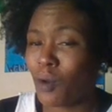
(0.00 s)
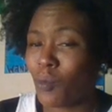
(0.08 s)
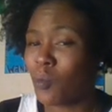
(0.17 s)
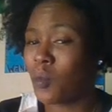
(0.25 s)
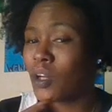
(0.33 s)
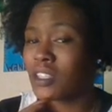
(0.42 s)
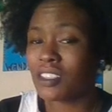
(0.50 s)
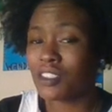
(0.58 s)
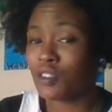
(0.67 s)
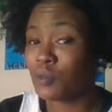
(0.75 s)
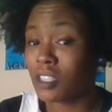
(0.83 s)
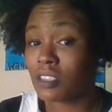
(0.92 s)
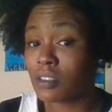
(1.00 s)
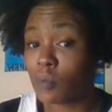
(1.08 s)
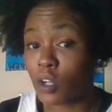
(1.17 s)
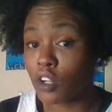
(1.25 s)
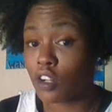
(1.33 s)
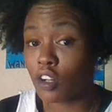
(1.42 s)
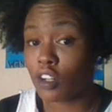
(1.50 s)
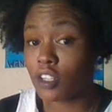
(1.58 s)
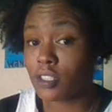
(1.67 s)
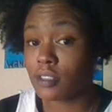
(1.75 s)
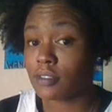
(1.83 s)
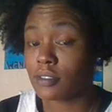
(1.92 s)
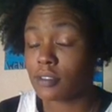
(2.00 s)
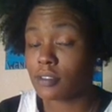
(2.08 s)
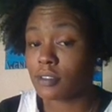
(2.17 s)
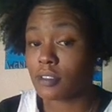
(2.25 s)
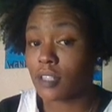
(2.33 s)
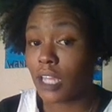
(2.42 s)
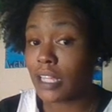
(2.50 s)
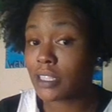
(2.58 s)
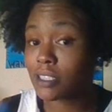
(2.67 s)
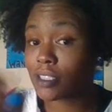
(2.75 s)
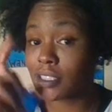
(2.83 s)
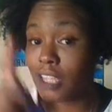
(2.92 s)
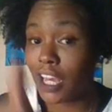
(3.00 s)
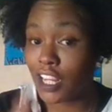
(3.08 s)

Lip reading: what do you need to work on inside